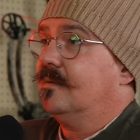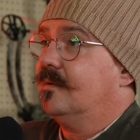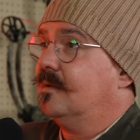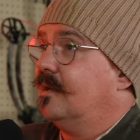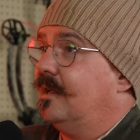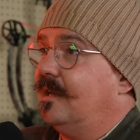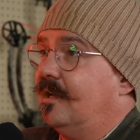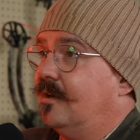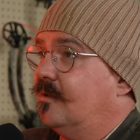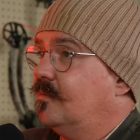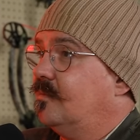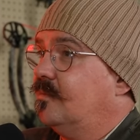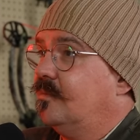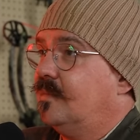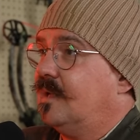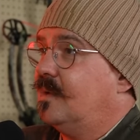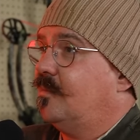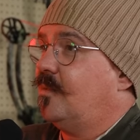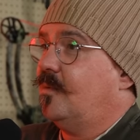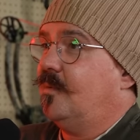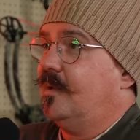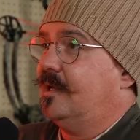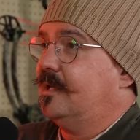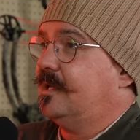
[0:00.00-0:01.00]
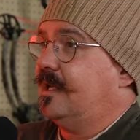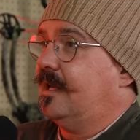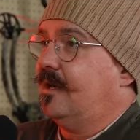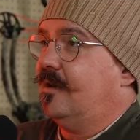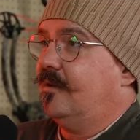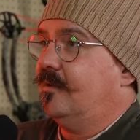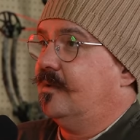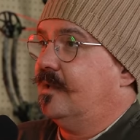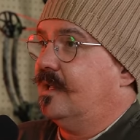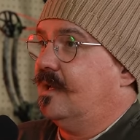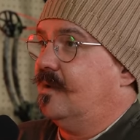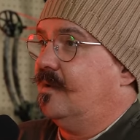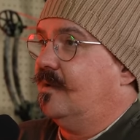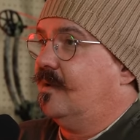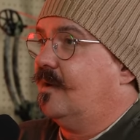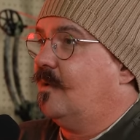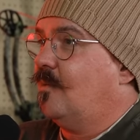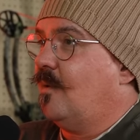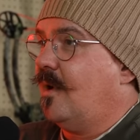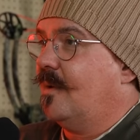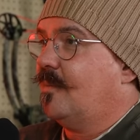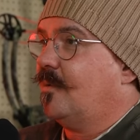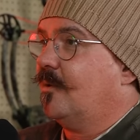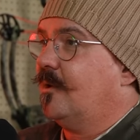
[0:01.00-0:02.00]
You know, people went down, they
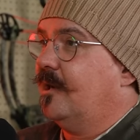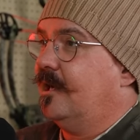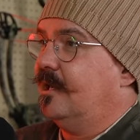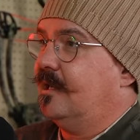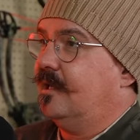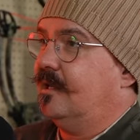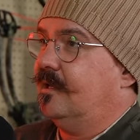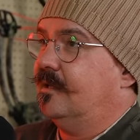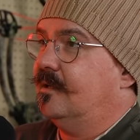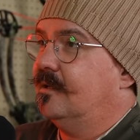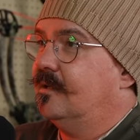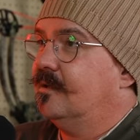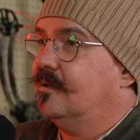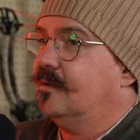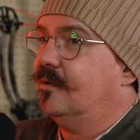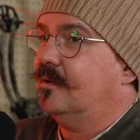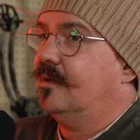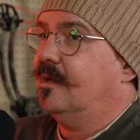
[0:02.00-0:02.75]
cooperated.